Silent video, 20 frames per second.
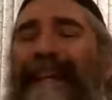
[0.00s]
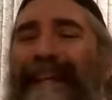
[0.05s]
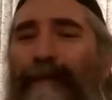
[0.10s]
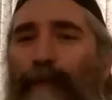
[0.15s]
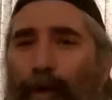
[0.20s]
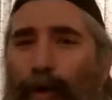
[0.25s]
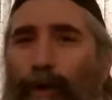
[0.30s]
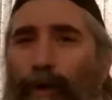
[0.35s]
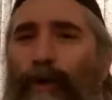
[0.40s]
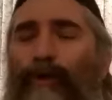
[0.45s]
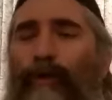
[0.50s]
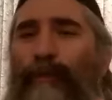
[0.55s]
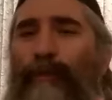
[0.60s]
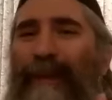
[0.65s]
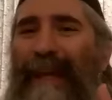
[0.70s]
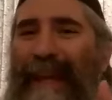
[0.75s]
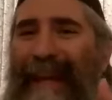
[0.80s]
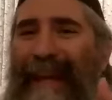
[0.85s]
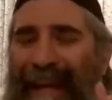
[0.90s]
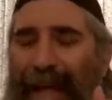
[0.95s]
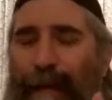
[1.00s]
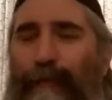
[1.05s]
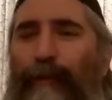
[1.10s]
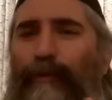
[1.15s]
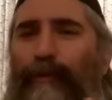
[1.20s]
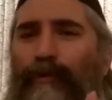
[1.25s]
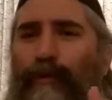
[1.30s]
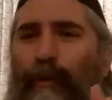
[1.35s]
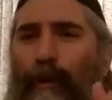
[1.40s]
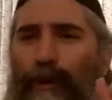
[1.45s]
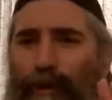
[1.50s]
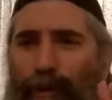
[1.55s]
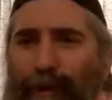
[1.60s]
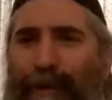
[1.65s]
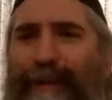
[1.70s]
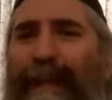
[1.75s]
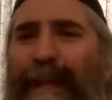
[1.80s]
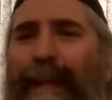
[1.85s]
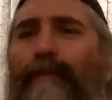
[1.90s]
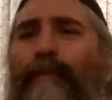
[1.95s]
in order to be able to
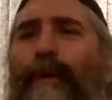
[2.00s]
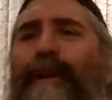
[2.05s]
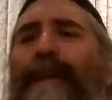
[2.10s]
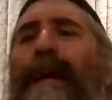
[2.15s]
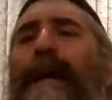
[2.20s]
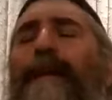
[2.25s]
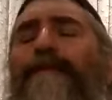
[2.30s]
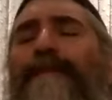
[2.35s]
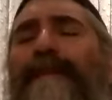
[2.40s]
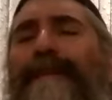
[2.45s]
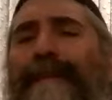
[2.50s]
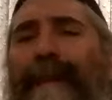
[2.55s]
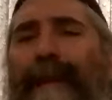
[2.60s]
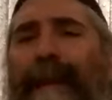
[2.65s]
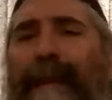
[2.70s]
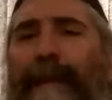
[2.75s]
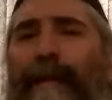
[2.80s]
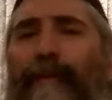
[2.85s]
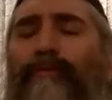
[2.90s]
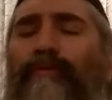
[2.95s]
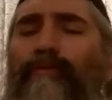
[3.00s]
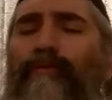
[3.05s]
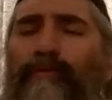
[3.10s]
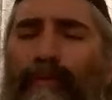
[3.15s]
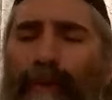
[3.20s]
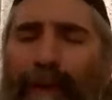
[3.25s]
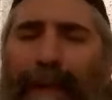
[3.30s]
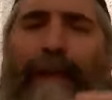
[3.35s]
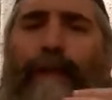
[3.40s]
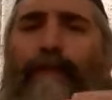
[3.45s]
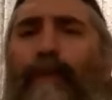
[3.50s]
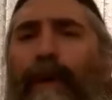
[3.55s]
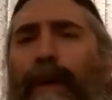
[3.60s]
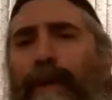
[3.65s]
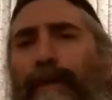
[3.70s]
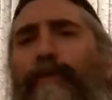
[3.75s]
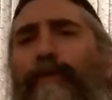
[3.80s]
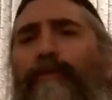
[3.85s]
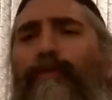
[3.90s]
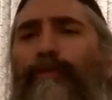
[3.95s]
understand what Am Israel really
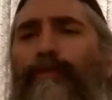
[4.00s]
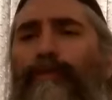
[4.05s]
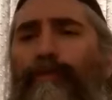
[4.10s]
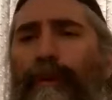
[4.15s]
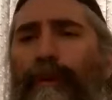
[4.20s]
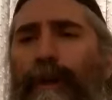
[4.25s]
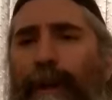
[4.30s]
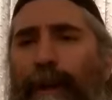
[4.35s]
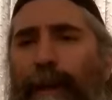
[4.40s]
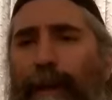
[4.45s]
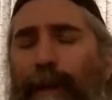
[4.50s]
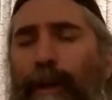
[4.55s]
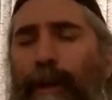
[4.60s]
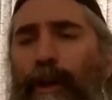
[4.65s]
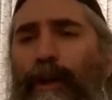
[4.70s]
went through during,